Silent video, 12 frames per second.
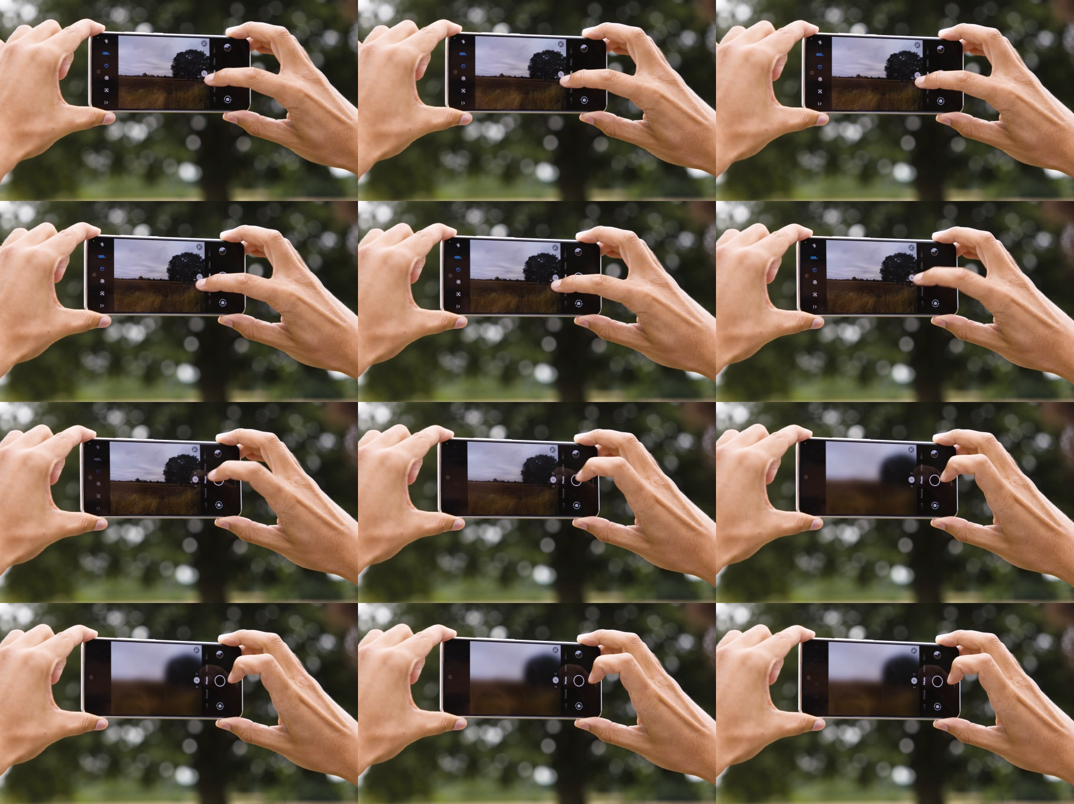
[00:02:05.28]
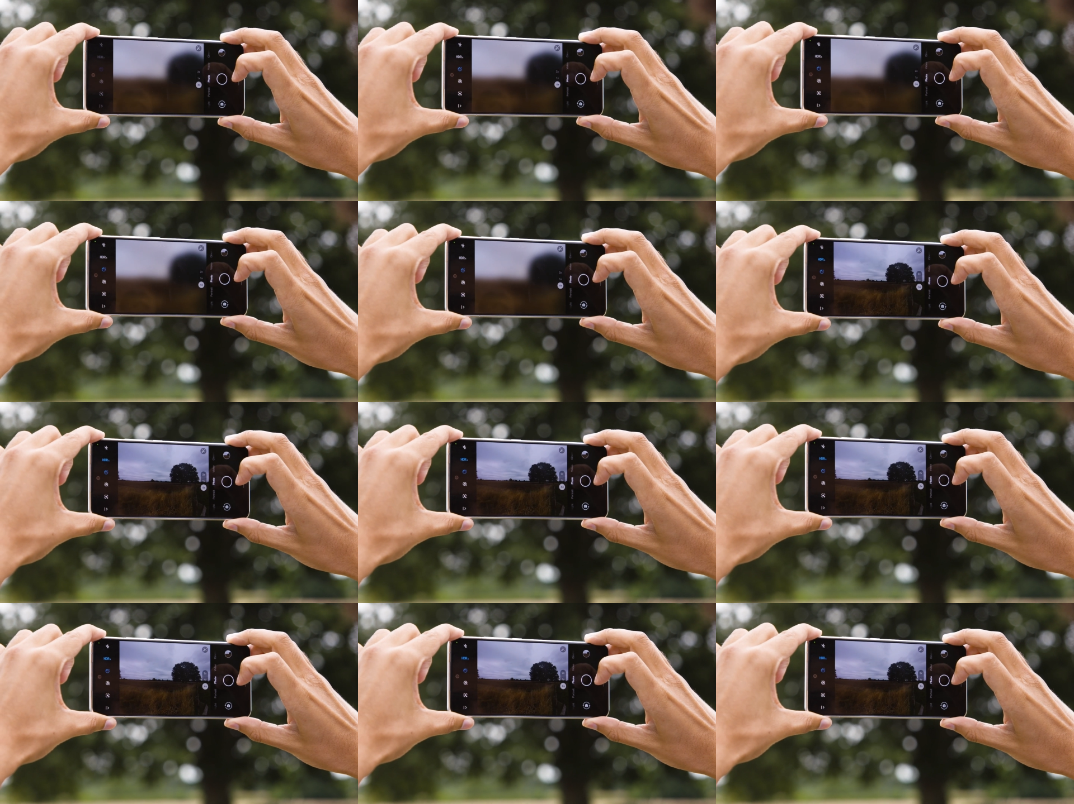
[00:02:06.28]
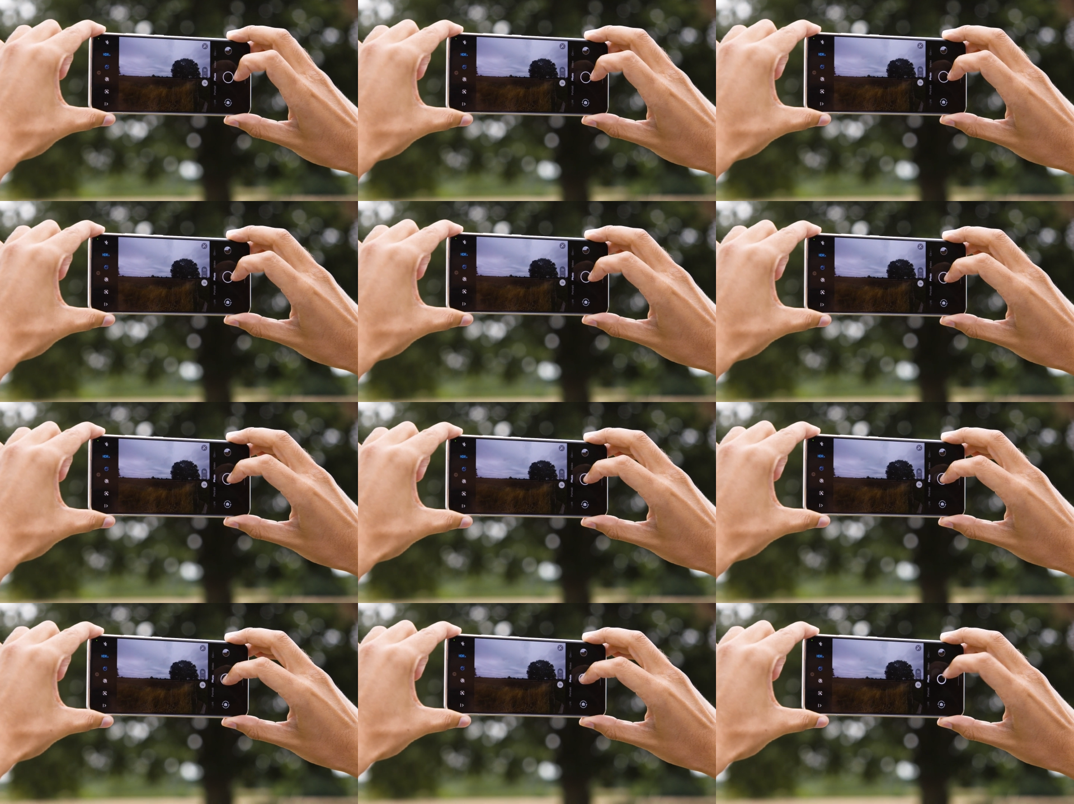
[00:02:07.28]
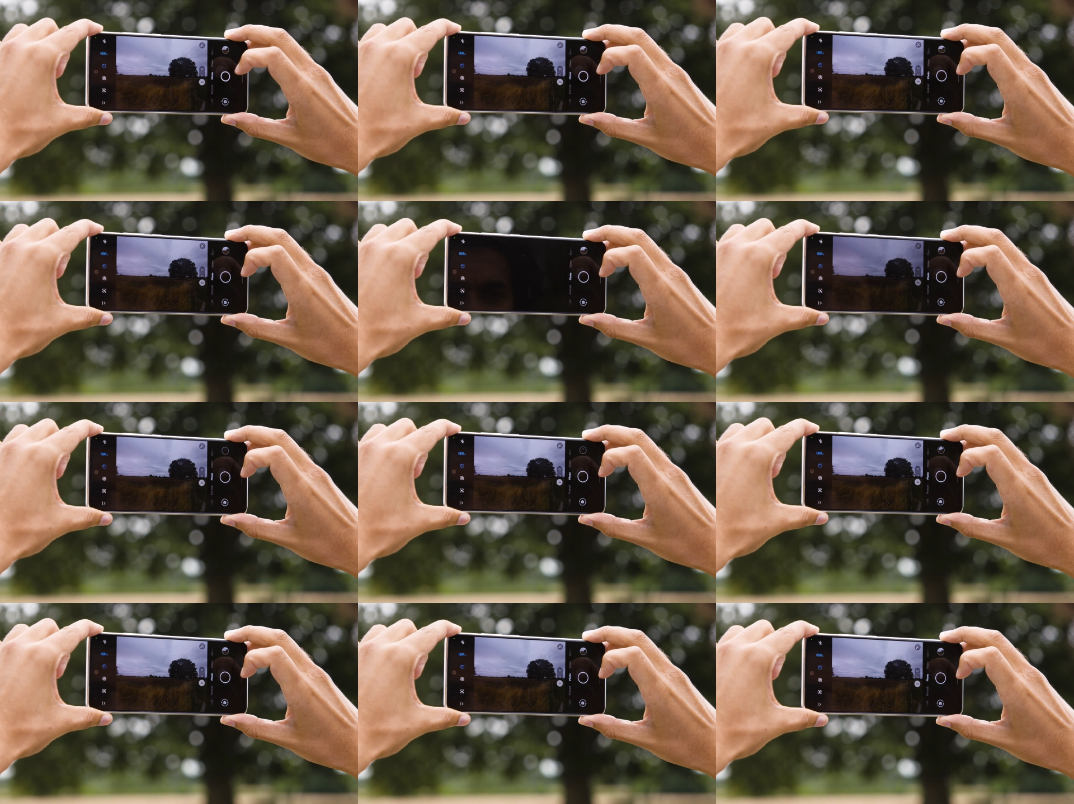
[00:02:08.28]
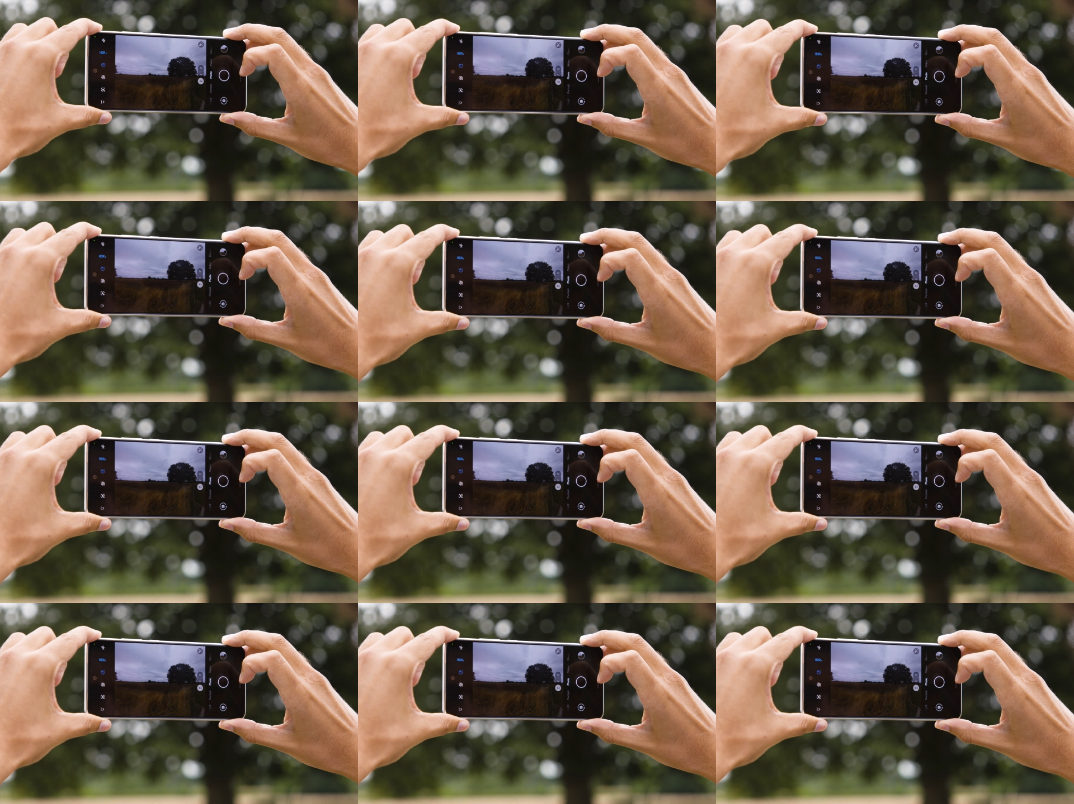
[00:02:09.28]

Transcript: [unreadable: no face in view]